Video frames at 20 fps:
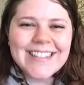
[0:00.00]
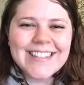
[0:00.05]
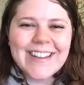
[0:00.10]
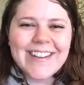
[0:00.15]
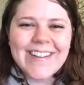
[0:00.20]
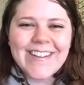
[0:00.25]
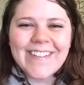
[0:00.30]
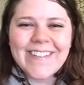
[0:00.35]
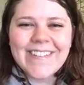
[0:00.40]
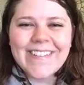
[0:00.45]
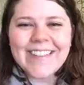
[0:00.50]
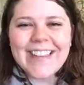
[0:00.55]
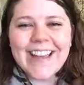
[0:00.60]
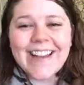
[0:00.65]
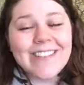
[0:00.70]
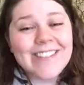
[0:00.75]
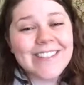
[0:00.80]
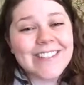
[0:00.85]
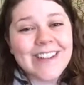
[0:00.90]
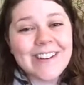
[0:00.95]
So
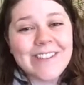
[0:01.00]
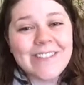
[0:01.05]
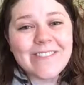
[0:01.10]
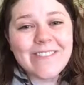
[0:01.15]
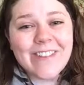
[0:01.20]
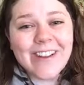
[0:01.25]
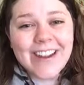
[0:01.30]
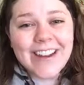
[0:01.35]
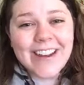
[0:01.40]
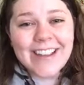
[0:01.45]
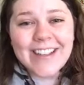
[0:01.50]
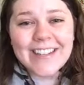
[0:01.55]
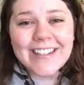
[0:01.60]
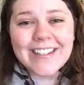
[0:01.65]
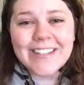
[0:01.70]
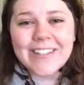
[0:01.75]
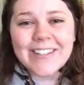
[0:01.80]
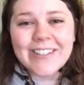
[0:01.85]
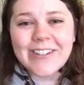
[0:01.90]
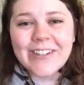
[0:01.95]
that was a lot of fun. I got
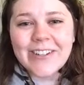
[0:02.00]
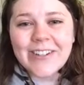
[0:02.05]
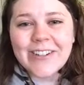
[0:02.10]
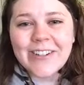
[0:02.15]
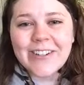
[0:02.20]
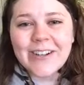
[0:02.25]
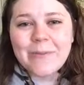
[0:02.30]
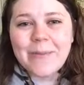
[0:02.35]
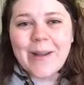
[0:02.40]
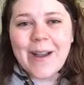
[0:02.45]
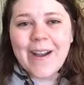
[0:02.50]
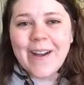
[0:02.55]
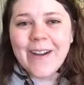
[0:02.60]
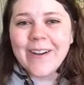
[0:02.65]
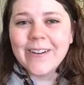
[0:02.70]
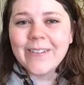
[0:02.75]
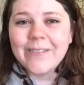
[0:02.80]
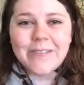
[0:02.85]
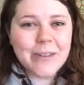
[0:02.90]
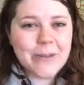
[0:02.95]
to learn
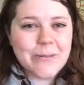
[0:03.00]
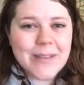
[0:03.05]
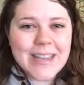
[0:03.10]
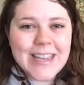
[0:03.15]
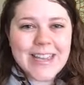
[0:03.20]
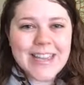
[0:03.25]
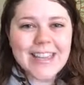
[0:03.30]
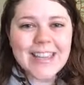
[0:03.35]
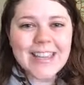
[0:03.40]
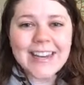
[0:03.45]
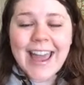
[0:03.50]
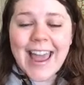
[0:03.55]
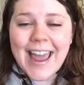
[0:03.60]
about filming and